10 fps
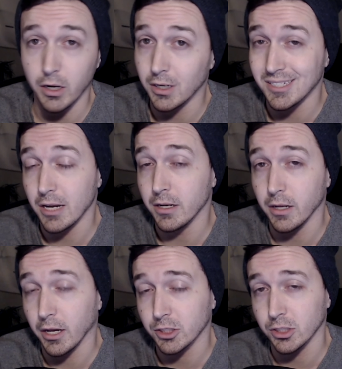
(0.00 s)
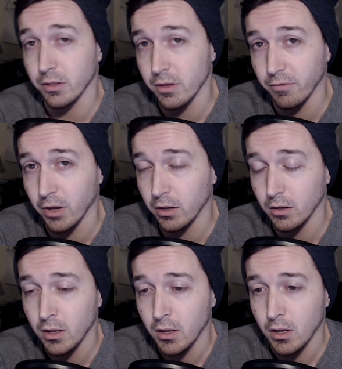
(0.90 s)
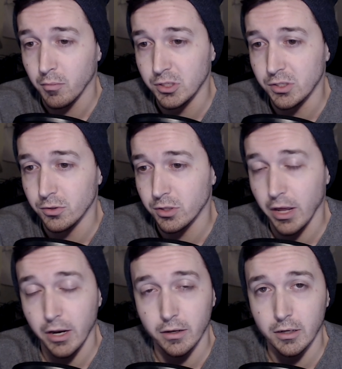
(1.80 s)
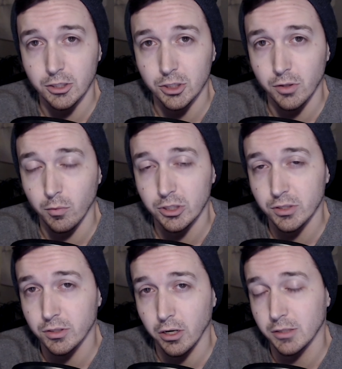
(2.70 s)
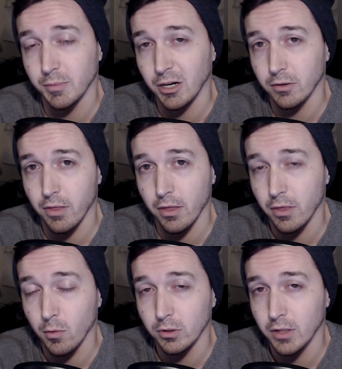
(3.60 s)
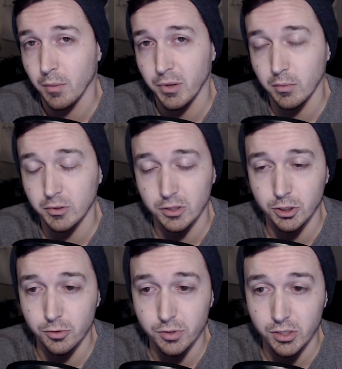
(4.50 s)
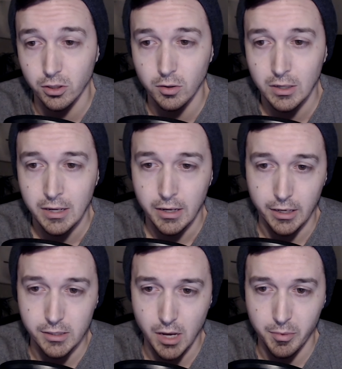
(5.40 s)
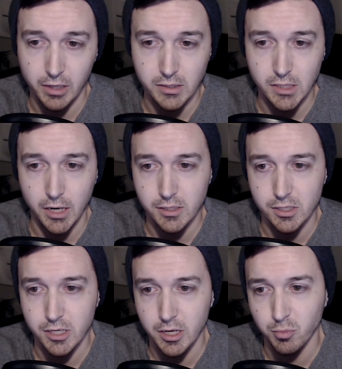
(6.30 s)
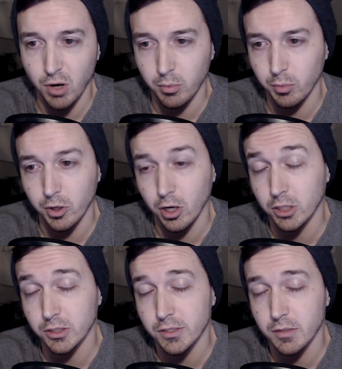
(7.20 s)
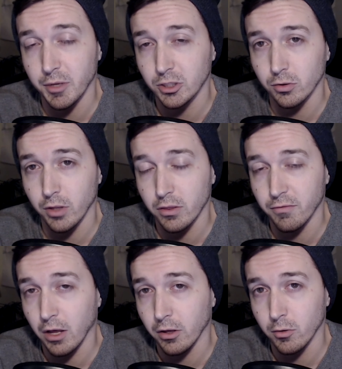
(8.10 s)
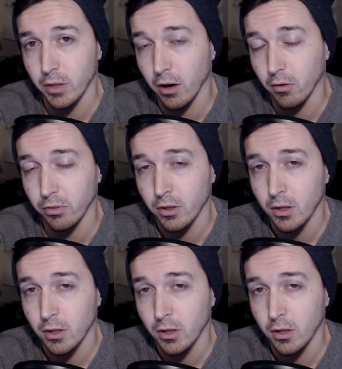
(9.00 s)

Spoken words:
on attending actually the event, but due to that issue that we just talked about, that they will not be able to do so. Is happy that Psyonix is taking proper precautions to make sure that the value and the health